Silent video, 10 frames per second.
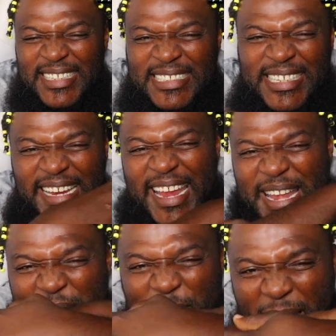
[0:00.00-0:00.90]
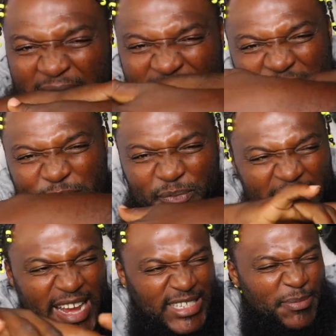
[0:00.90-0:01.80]
Shit get in your body and your
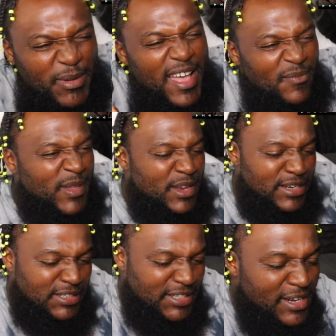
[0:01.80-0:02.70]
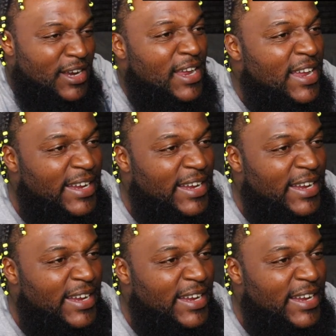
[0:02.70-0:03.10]
veins, but I feel this shit.